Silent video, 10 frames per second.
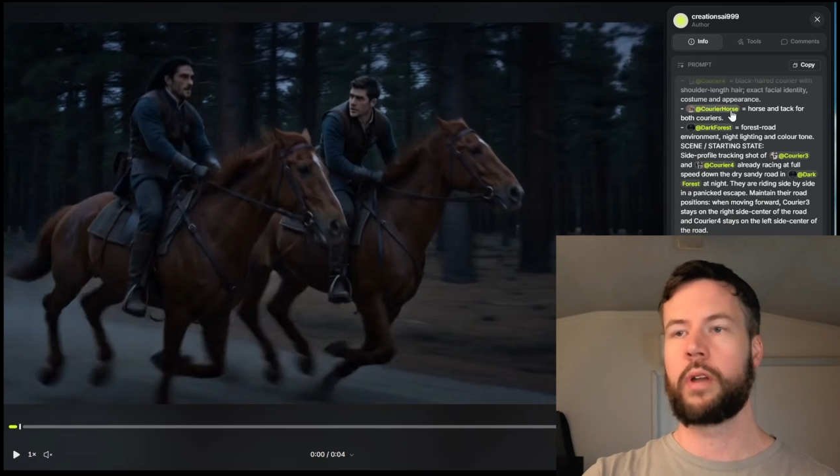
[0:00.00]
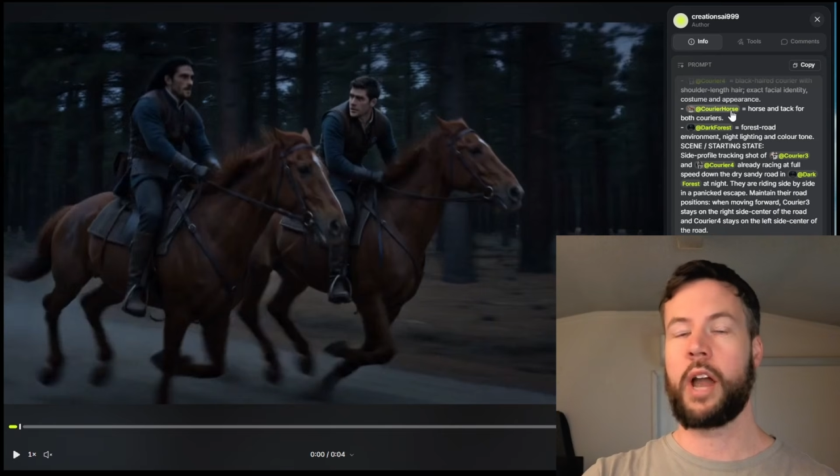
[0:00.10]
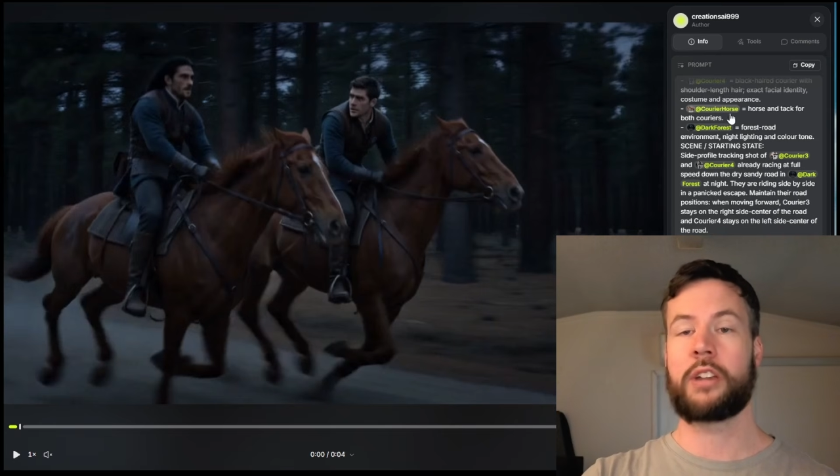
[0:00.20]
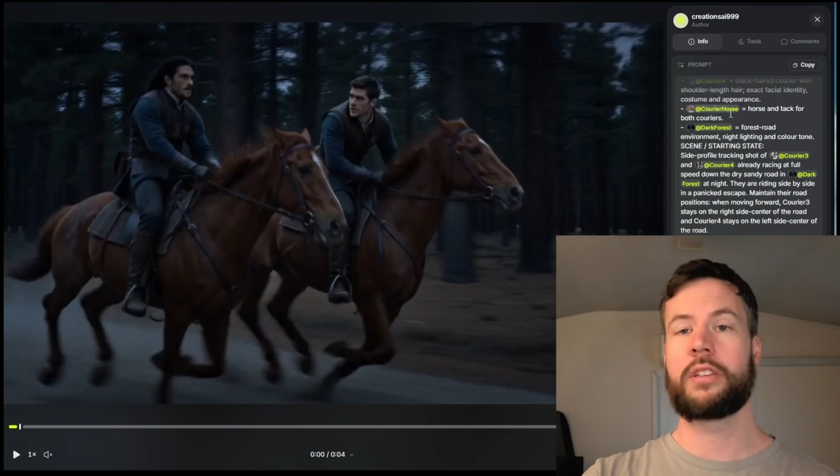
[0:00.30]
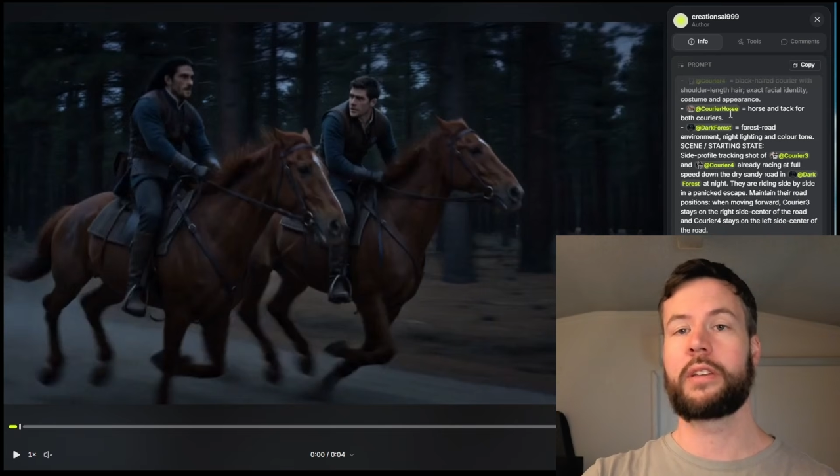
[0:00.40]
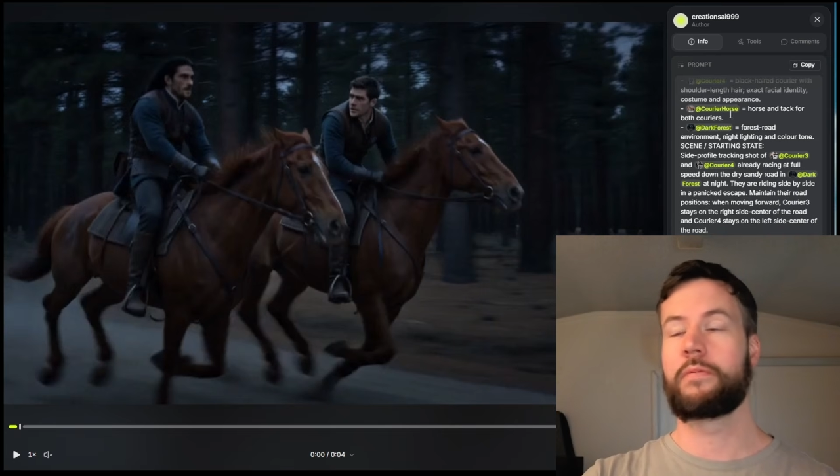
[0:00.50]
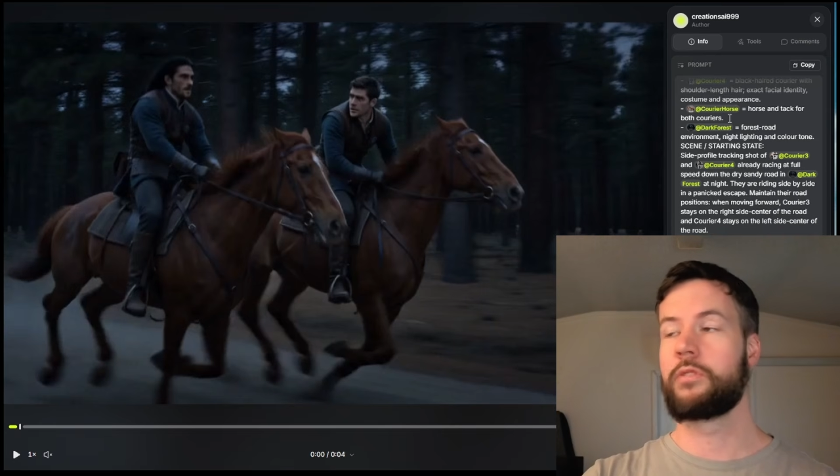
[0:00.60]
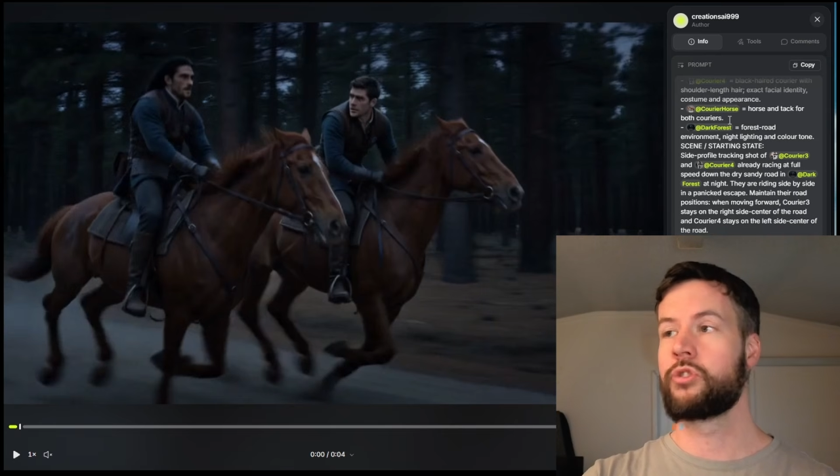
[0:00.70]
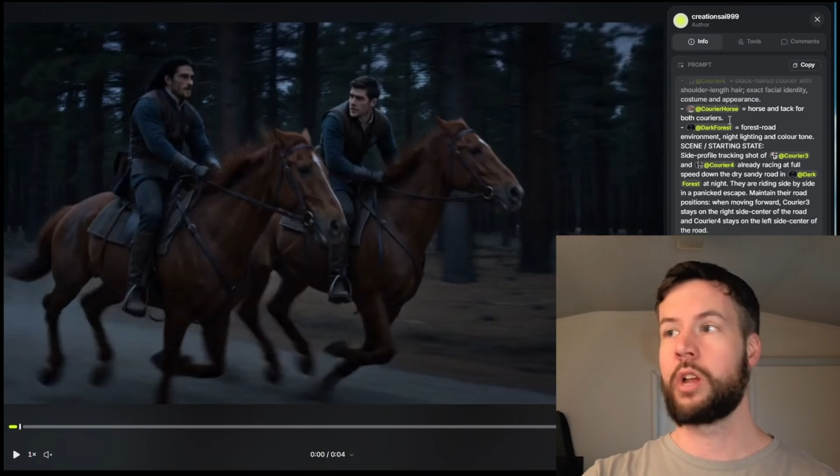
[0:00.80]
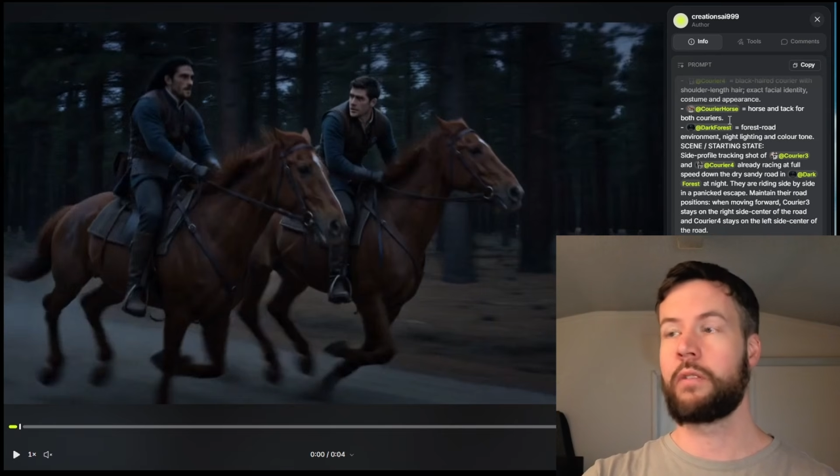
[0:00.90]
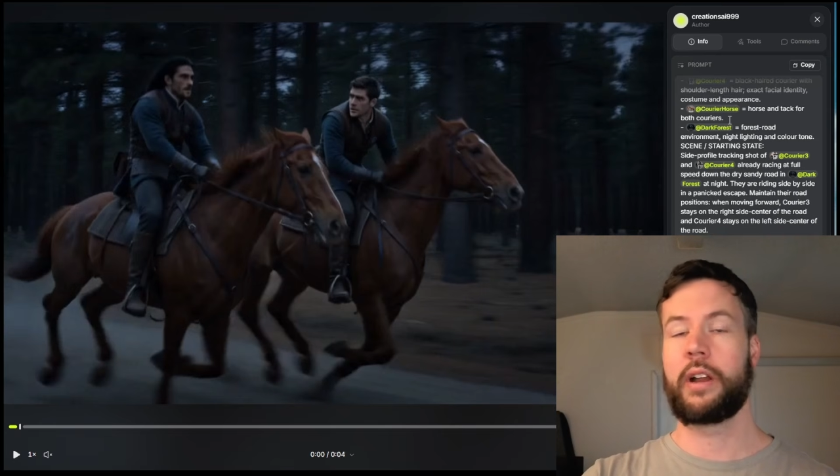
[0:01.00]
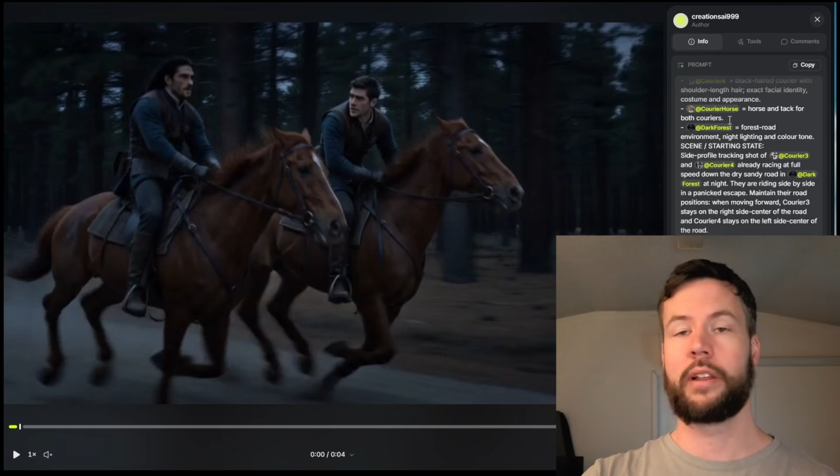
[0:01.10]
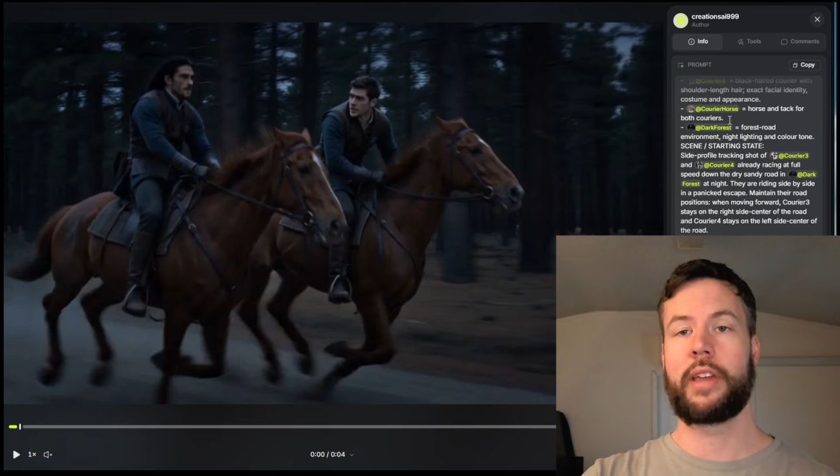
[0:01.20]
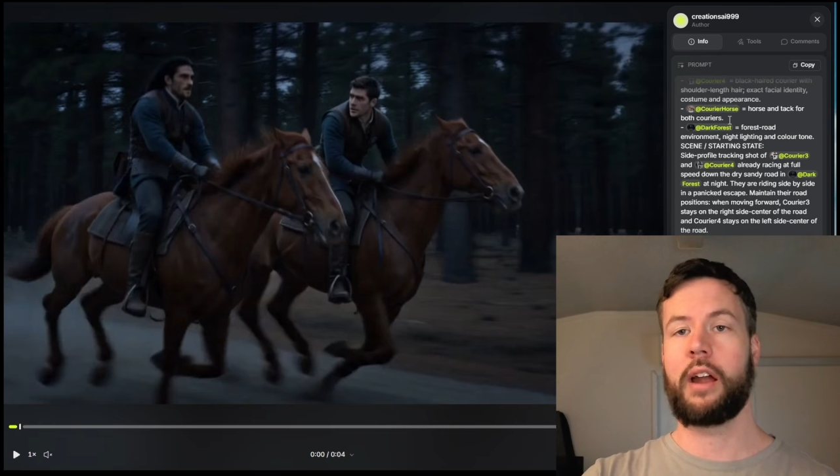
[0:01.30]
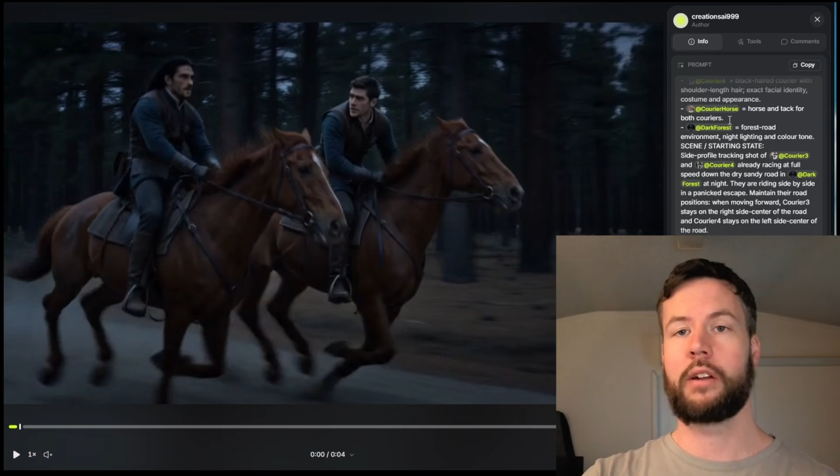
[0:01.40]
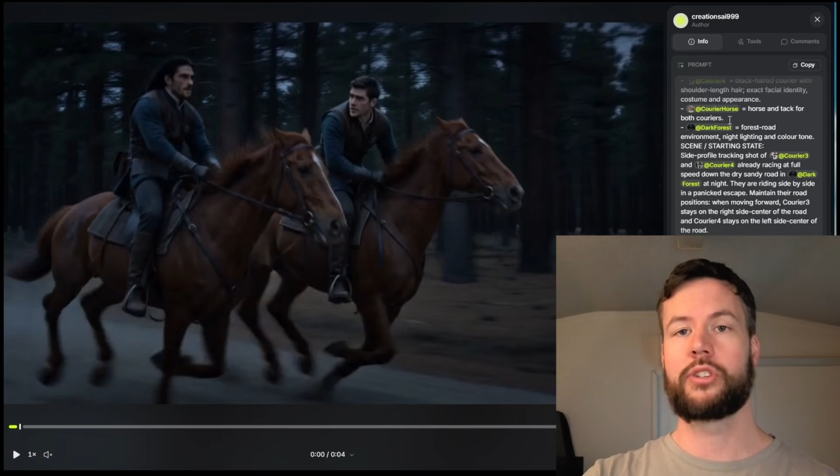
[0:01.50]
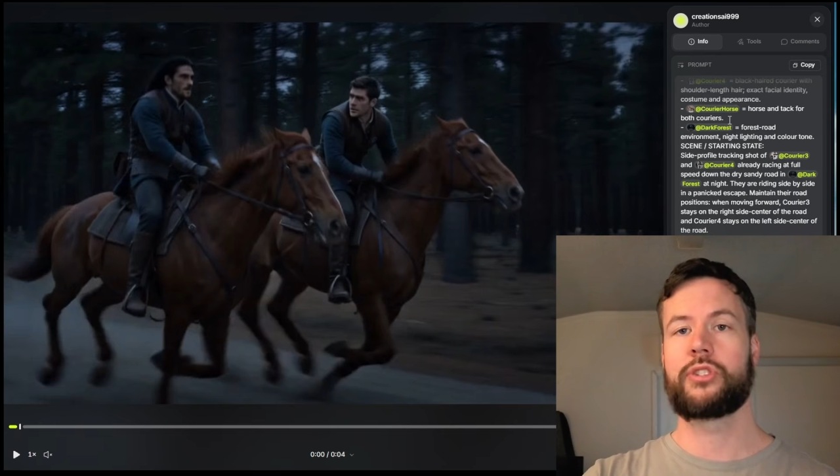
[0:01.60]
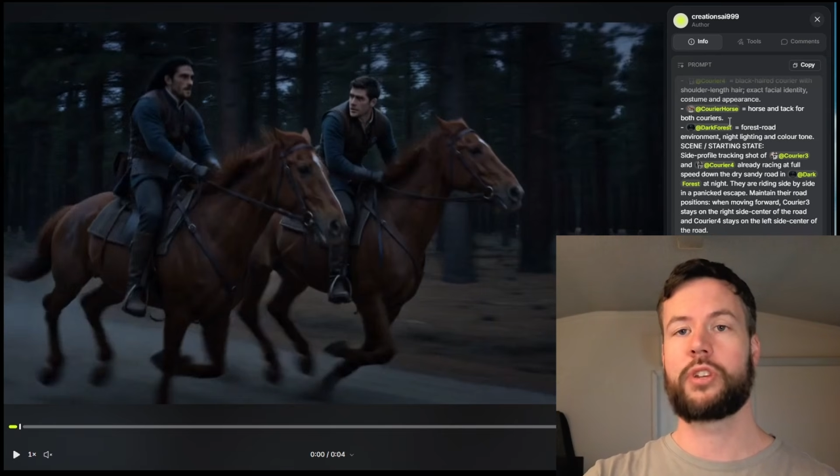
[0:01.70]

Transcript: We actually generated character